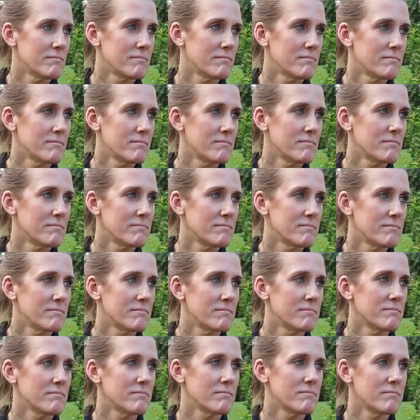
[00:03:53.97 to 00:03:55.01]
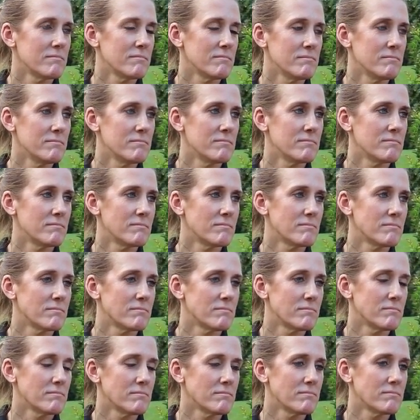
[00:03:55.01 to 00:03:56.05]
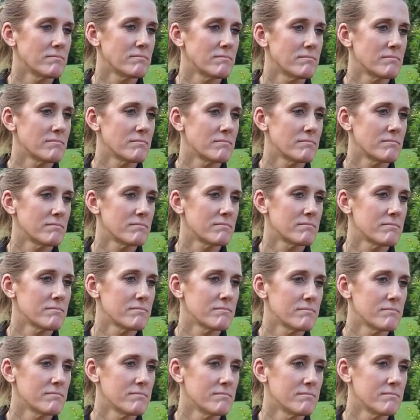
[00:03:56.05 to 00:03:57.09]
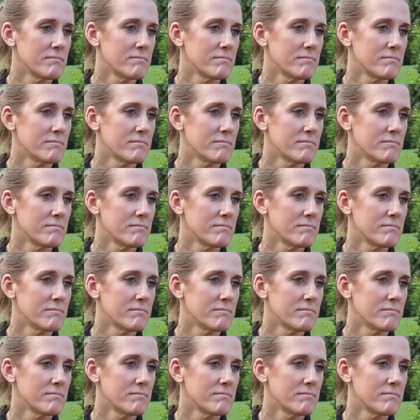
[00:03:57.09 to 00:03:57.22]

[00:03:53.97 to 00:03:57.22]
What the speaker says: (not speaking)